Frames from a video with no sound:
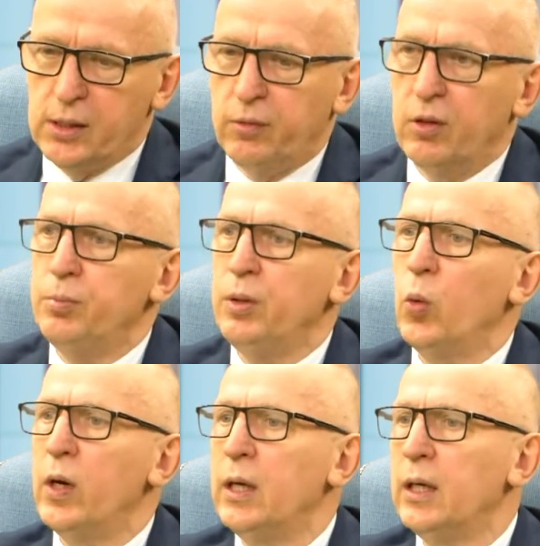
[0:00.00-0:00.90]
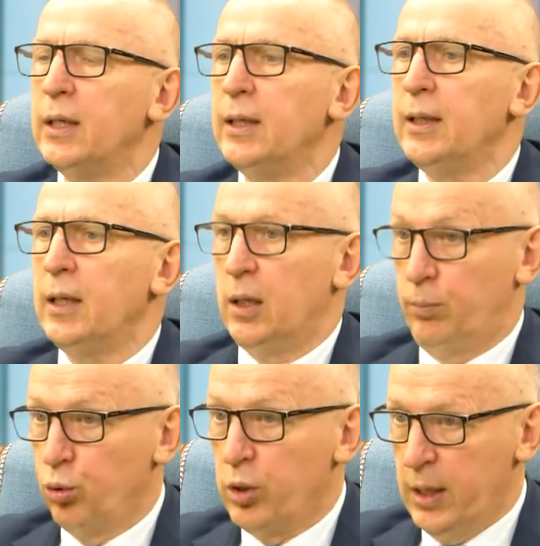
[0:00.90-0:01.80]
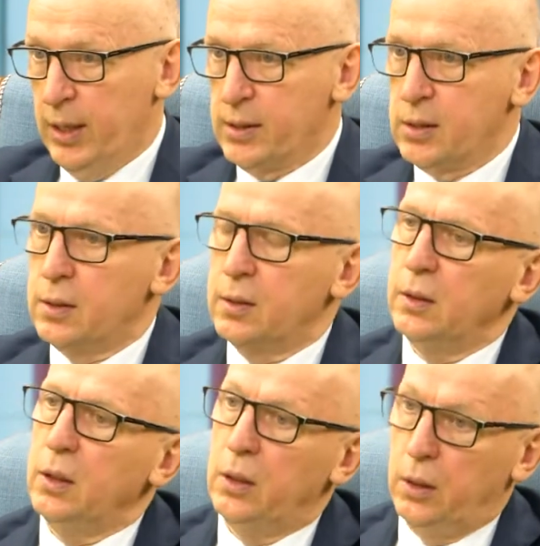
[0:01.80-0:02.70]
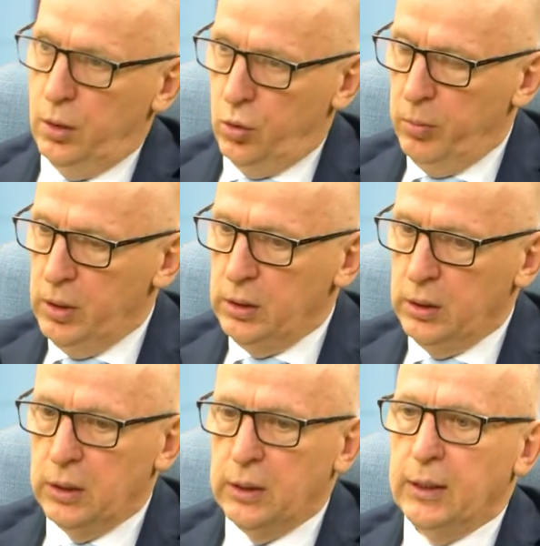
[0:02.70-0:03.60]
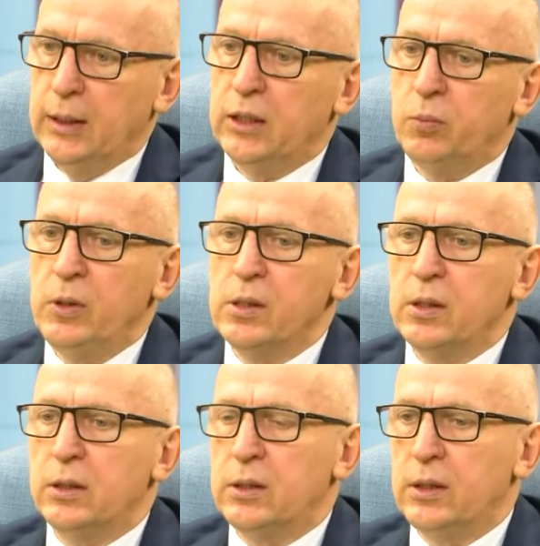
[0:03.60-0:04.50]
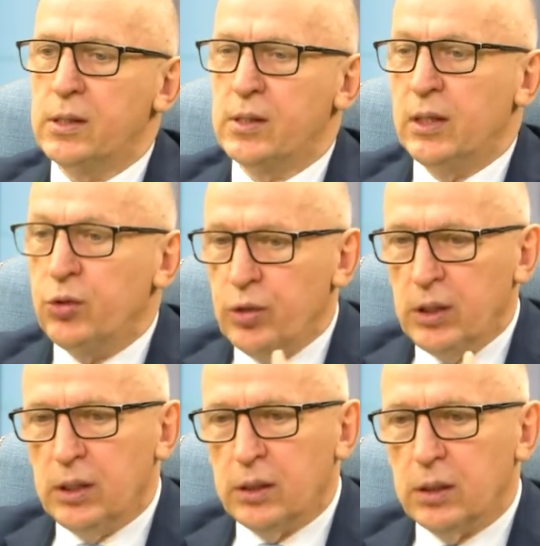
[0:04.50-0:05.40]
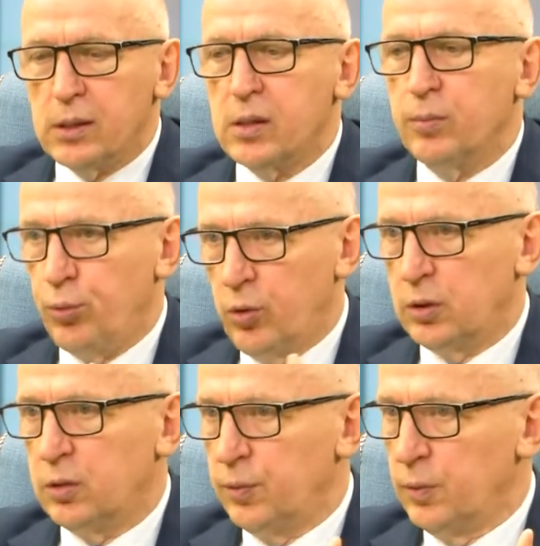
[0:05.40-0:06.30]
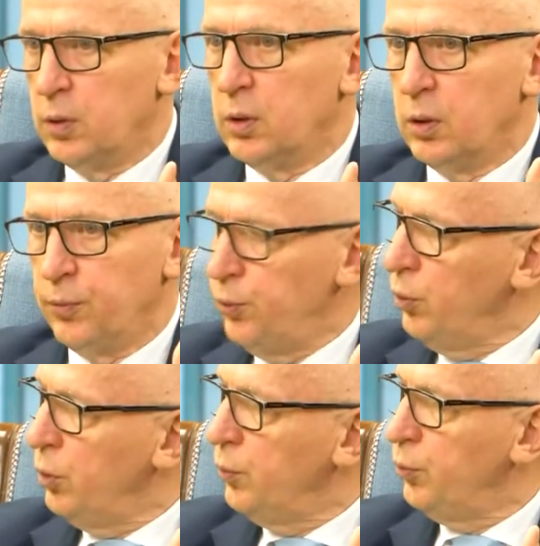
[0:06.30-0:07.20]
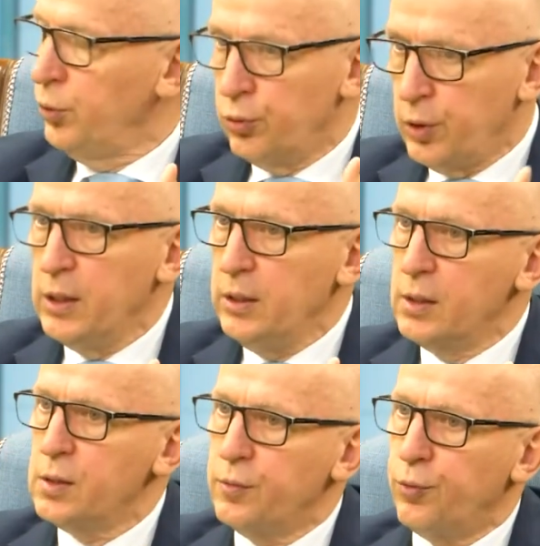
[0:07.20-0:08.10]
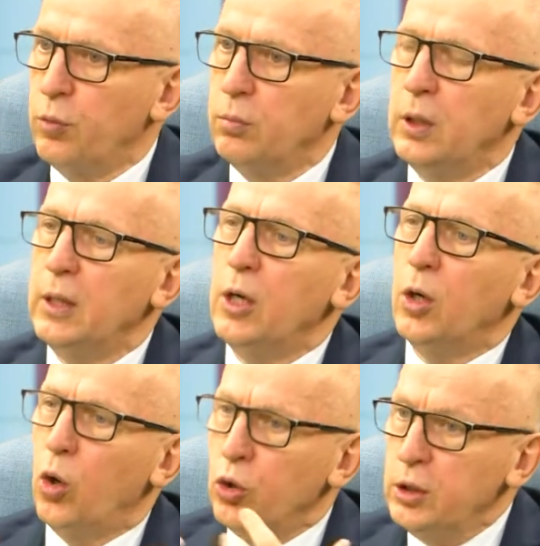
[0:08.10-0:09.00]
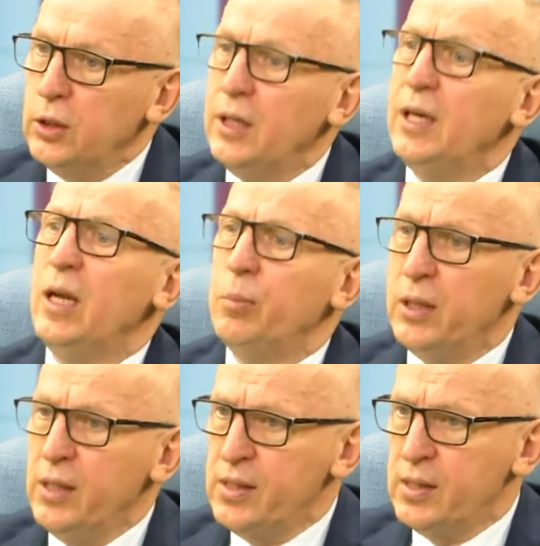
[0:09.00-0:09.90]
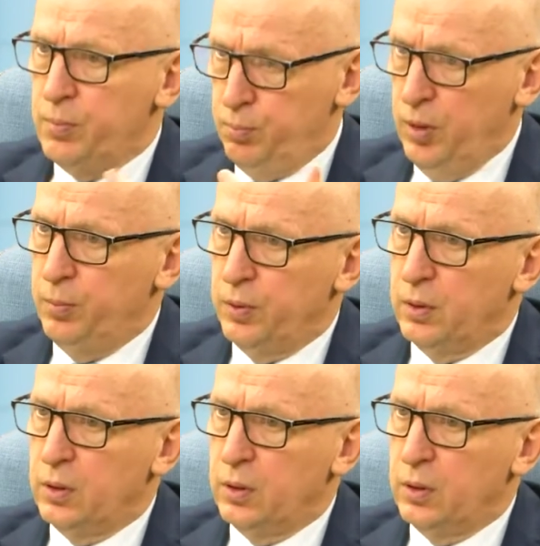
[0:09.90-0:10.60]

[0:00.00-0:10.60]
It will be via Bucharest, Romania. It means that it's a real support for Ukrainians from ordinary Lebanese people.